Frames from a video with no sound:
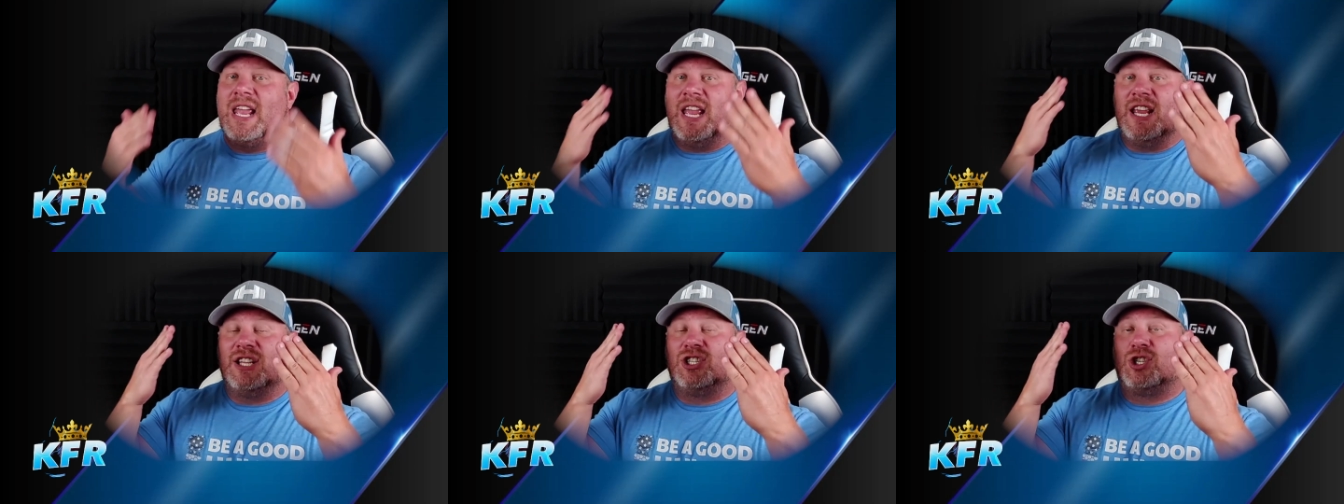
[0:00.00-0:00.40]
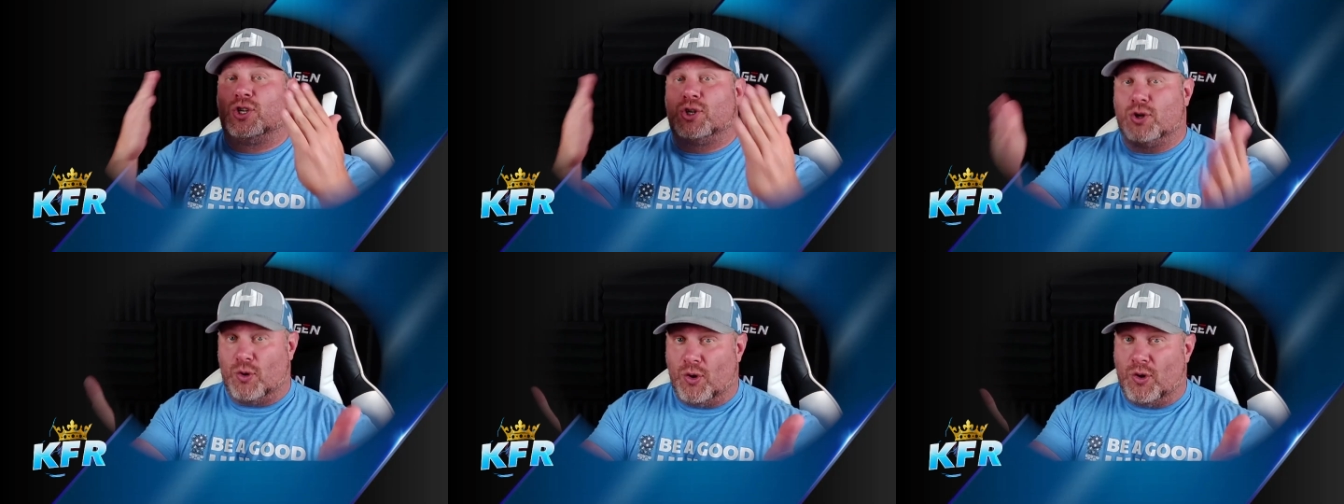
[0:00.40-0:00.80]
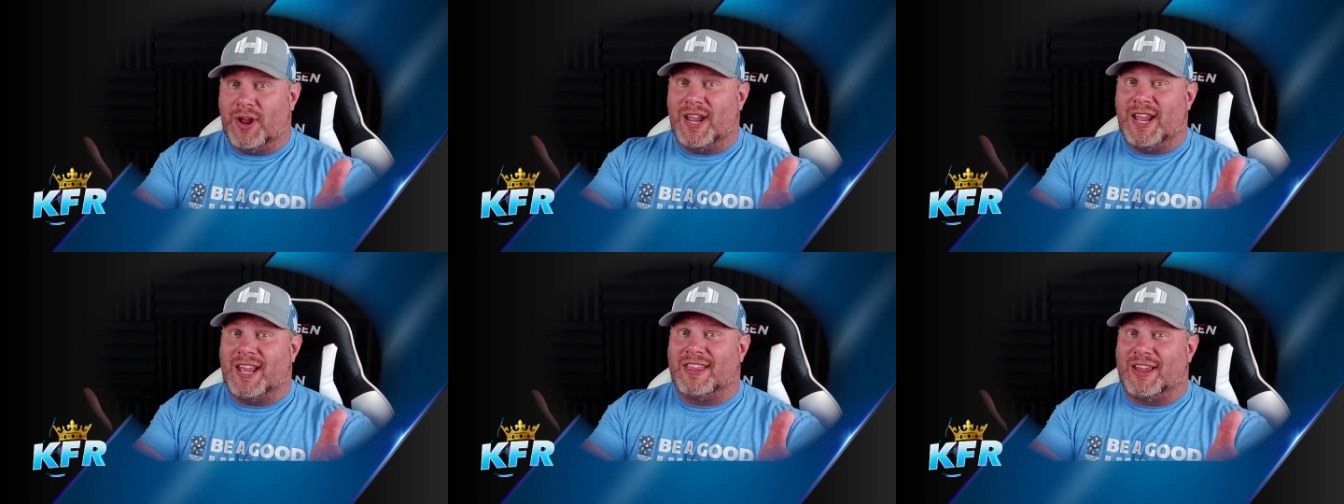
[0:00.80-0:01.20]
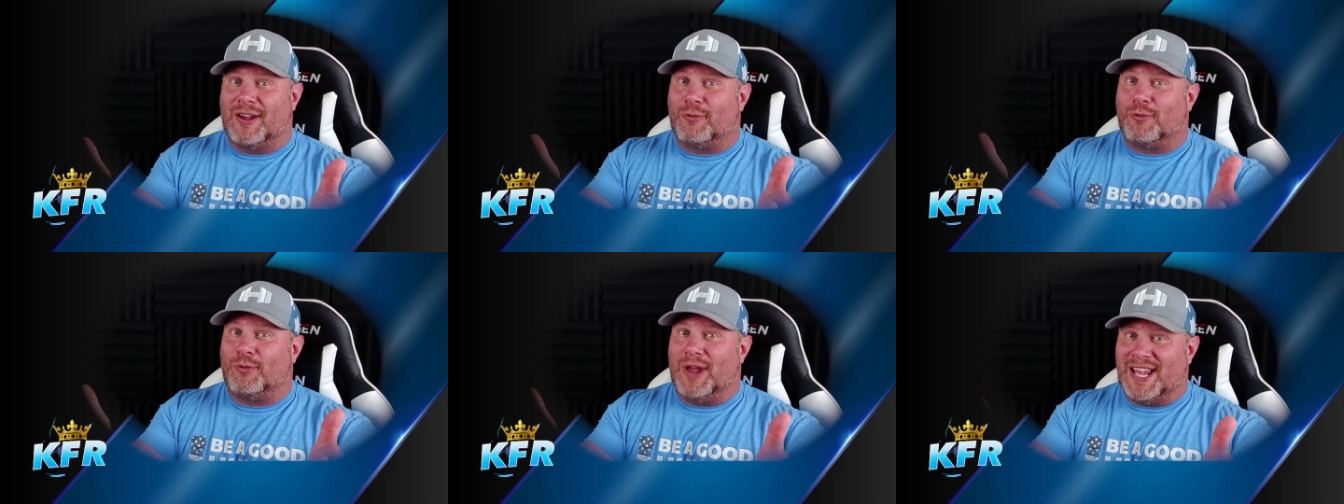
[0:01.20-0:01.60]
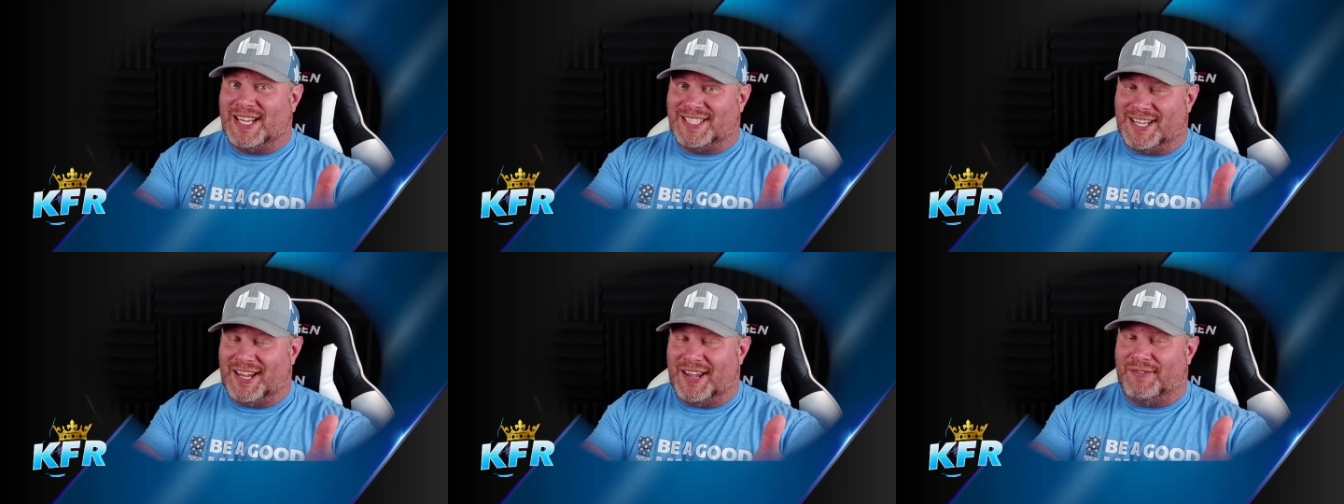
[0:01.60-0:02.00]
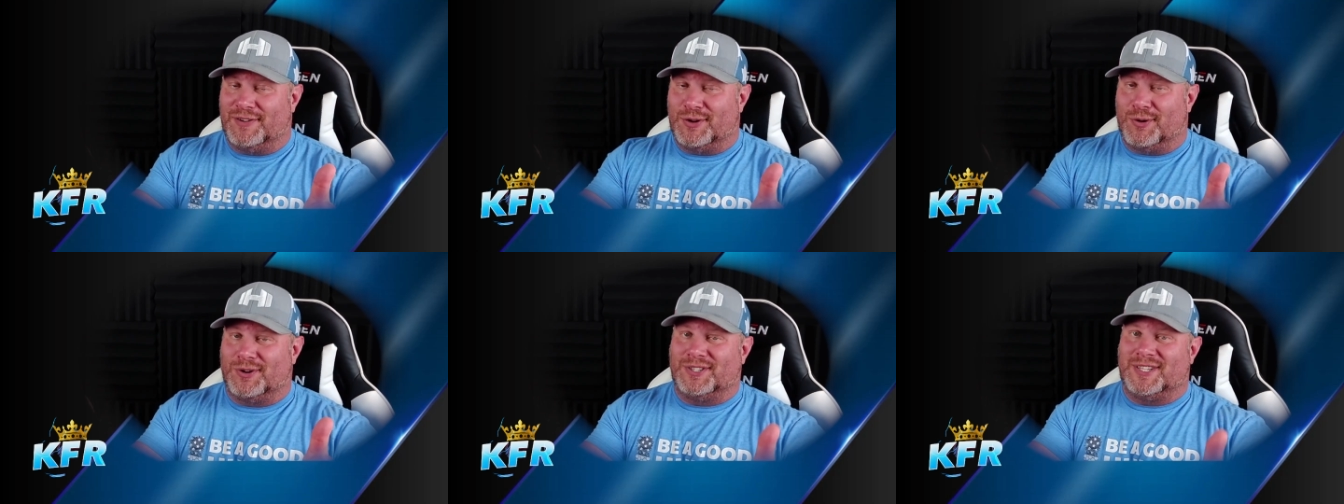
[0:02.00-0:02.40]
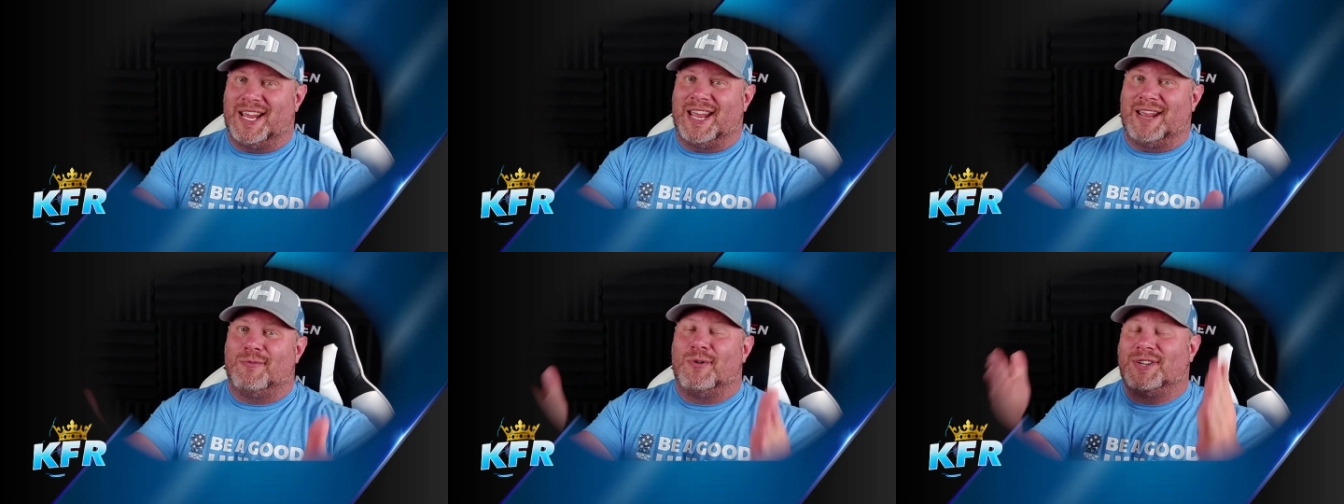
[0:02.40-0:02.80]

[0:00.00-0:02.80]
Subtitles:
Enjoy the rest of your day.